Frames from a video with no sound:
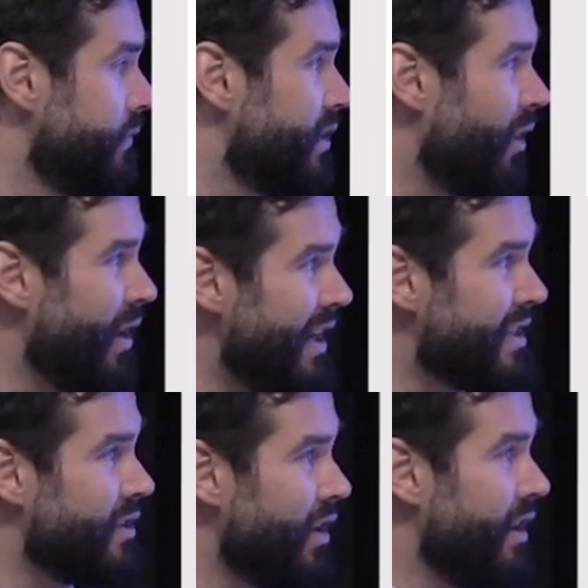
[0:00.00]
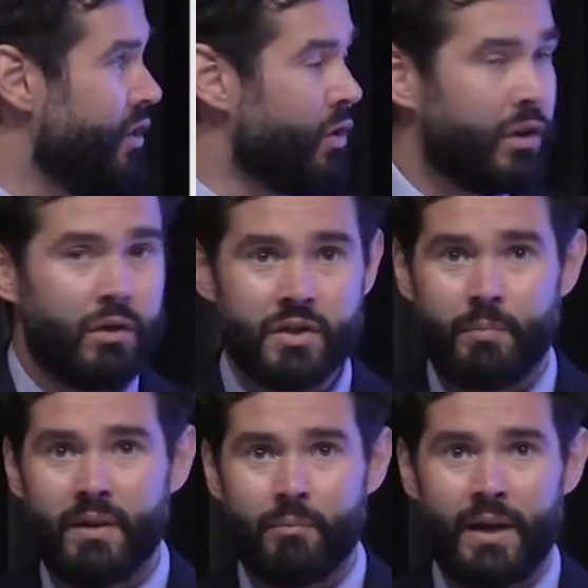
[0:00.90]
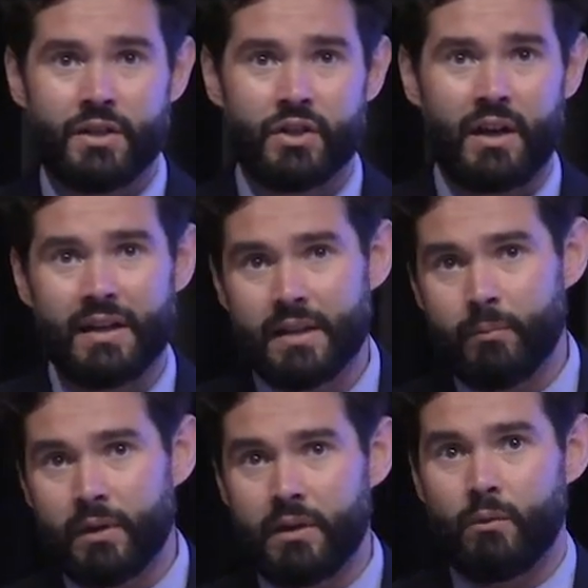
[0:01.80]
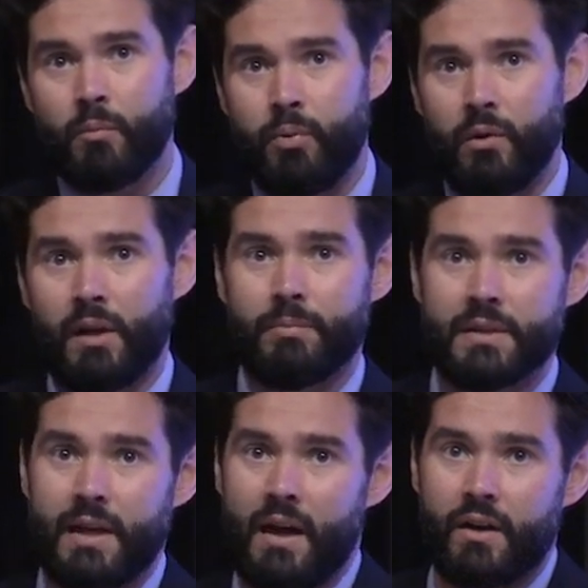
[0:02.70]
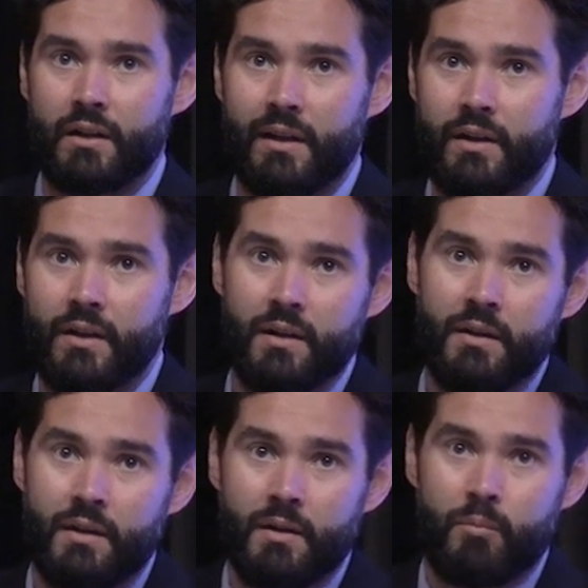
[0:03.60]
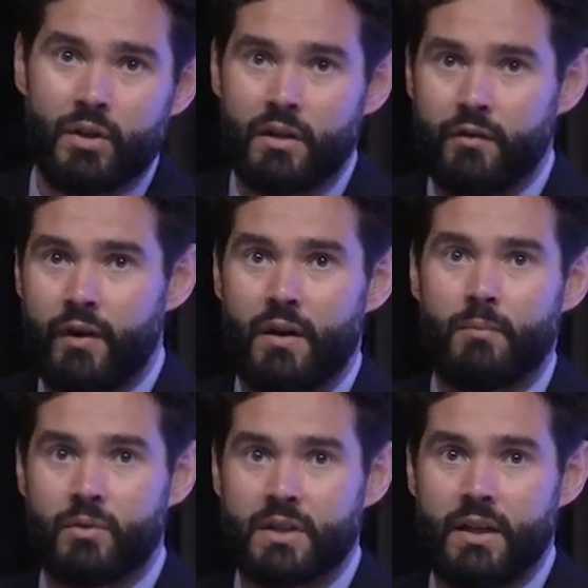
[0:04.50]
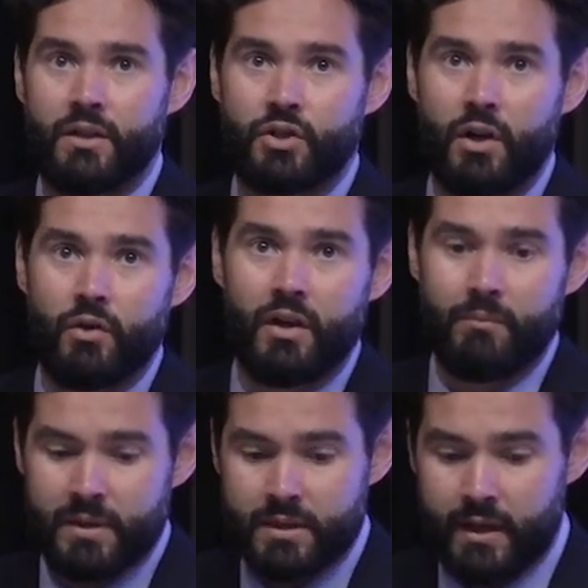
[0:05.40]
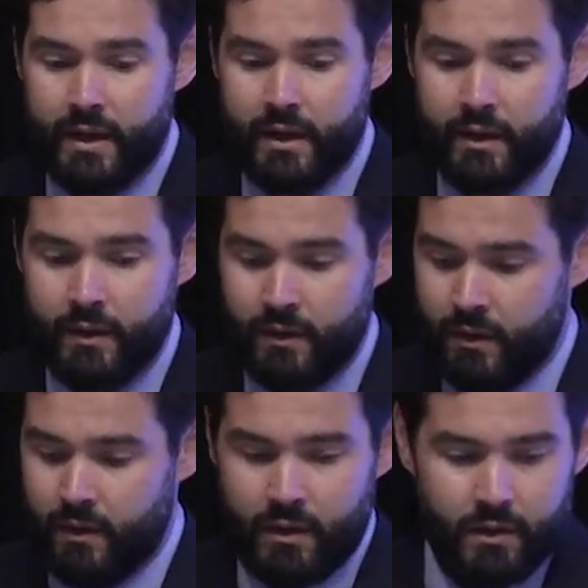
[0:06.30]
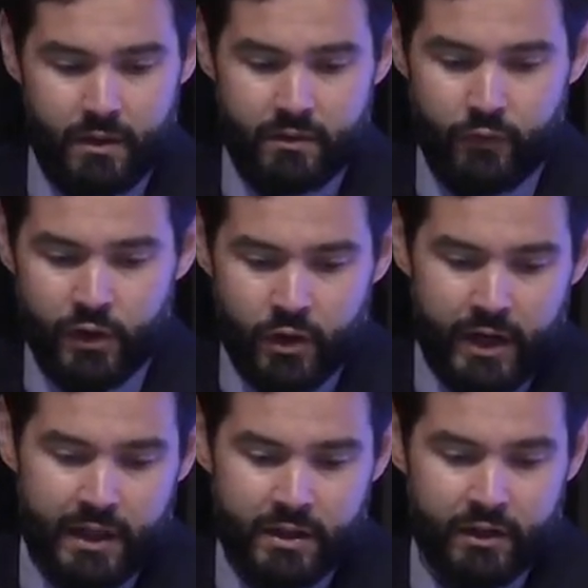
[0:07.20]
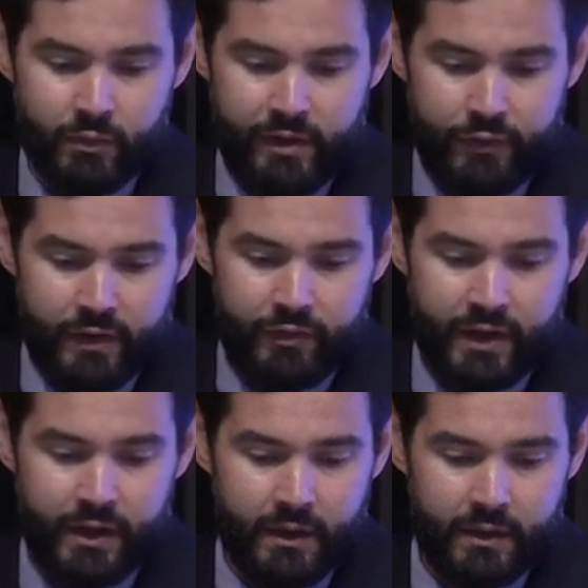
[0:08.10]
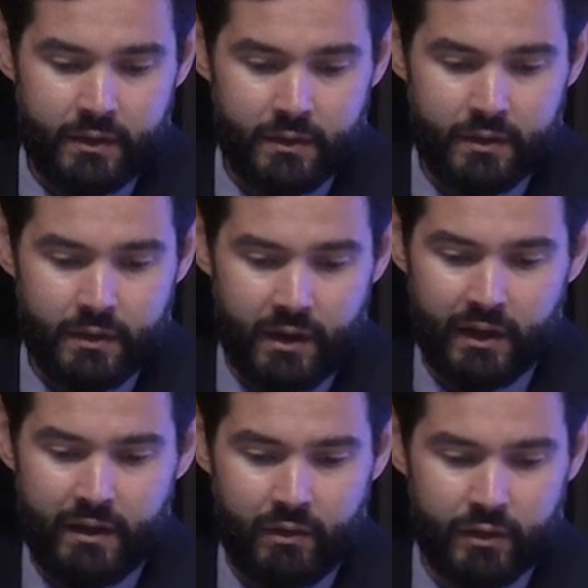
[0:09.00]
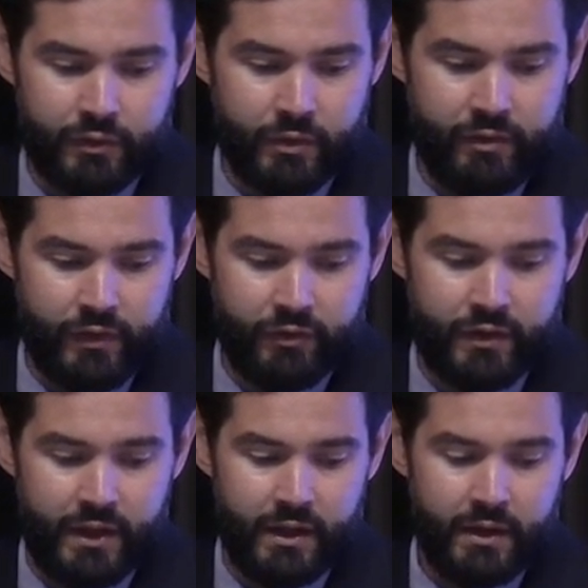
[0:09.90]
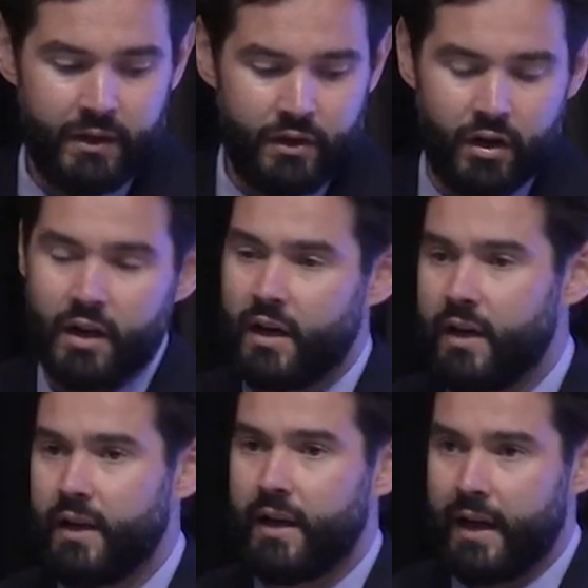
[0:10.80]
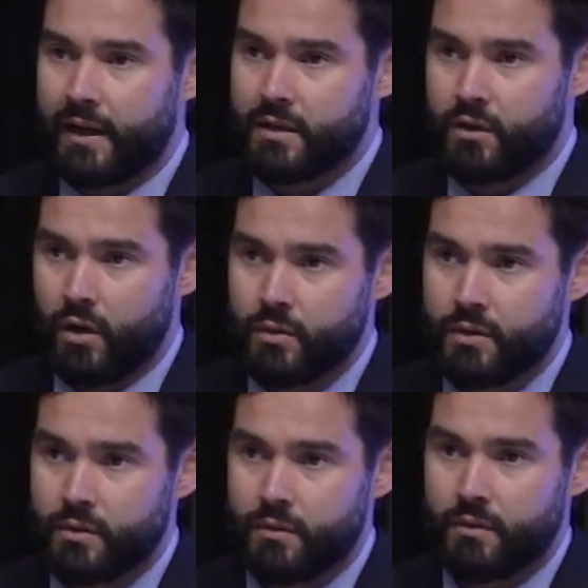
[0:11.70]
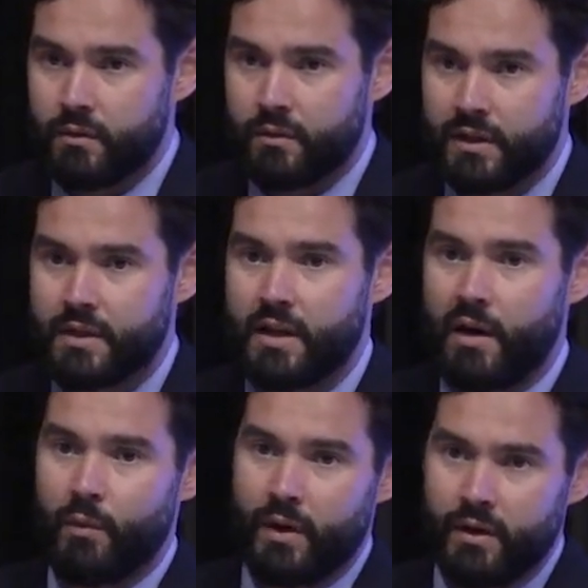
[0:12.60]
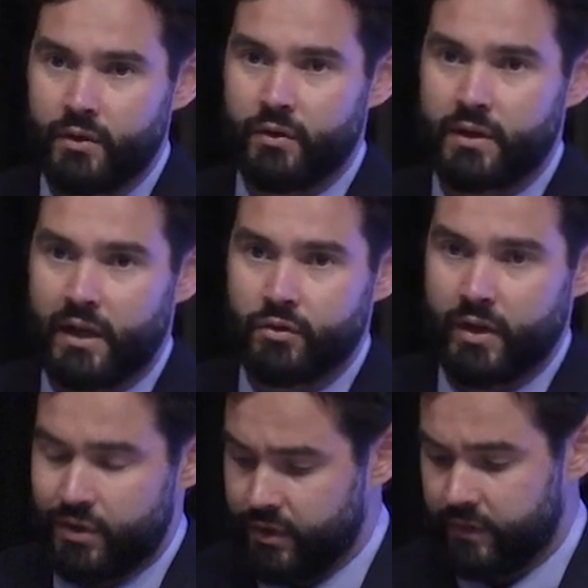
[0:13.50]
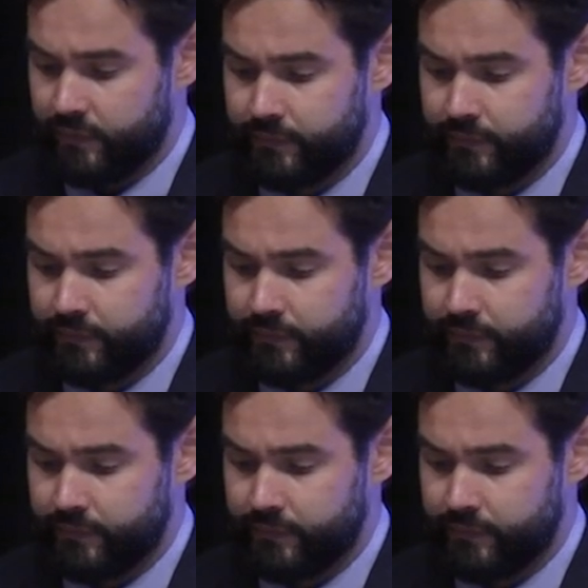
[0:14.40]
So when I start a new clozapine patient, I typically will pull up this calculator put their variables in, show them, and say, for you to get to 350, a level of 350, you're going to need X dose. This is how we're going to do the titration.